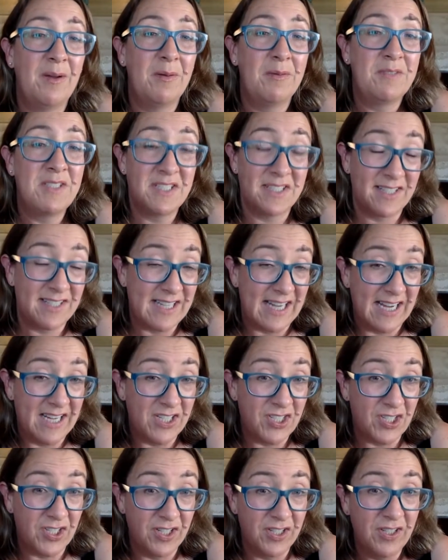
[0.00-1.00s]

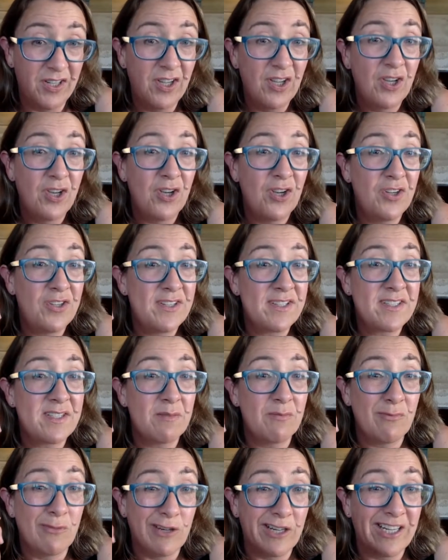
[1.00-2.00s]
dissertation, who did
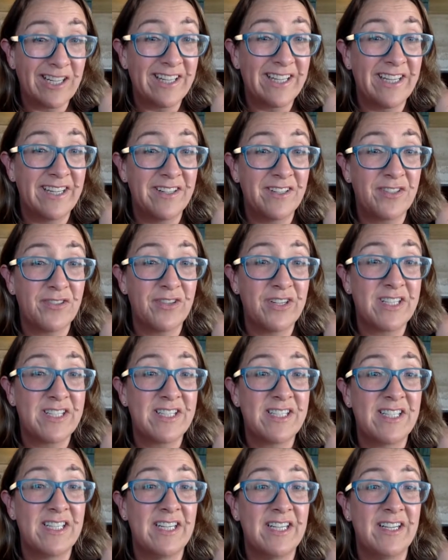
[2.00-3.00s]
some really
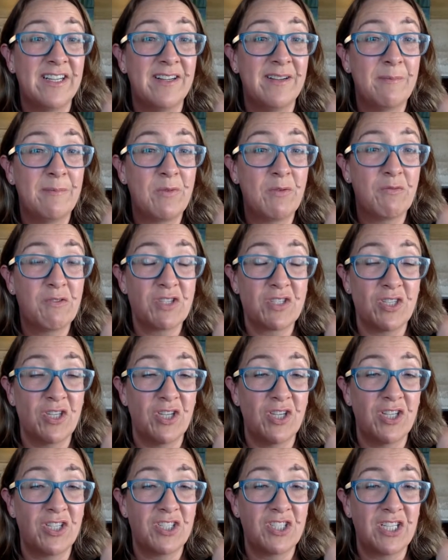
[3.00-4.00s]
interesting
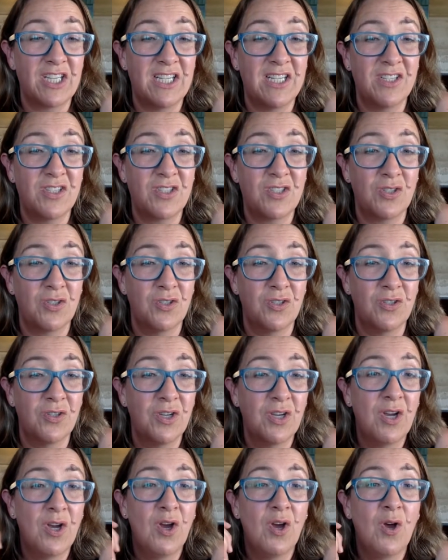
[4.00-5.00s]
research into
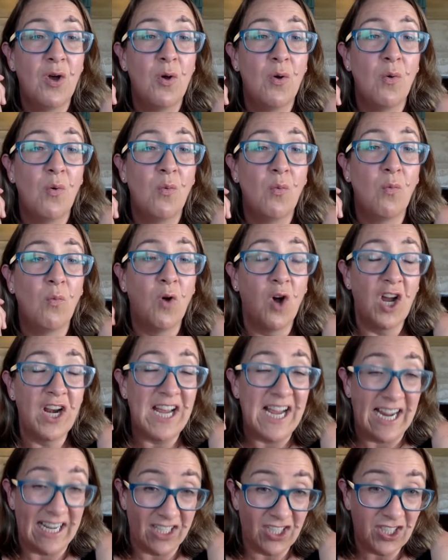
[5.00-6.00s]
what
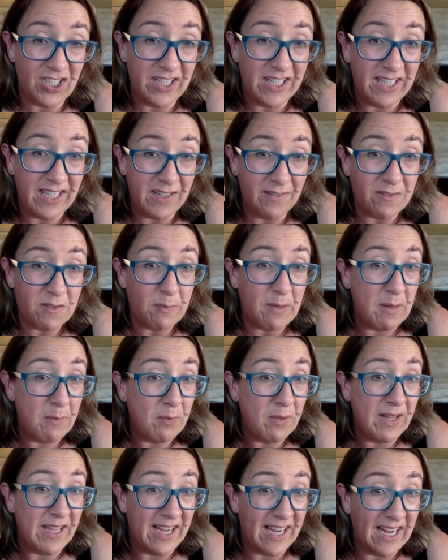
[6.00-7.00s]
actually gives
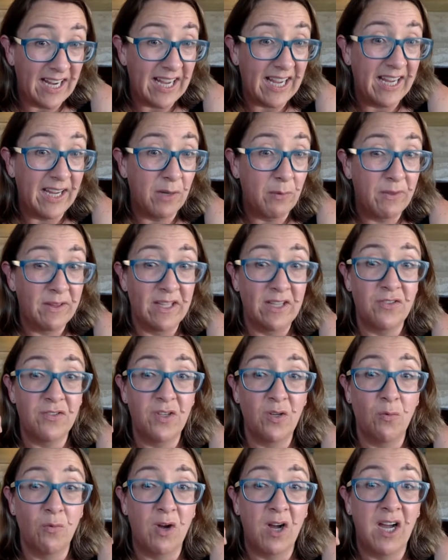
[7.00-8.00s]
people a headache when they
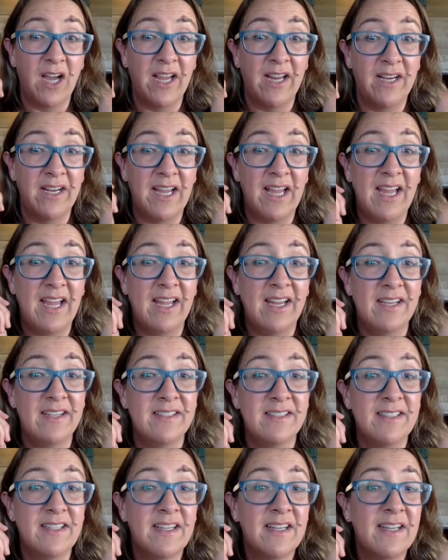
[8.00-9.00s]
drink wine, and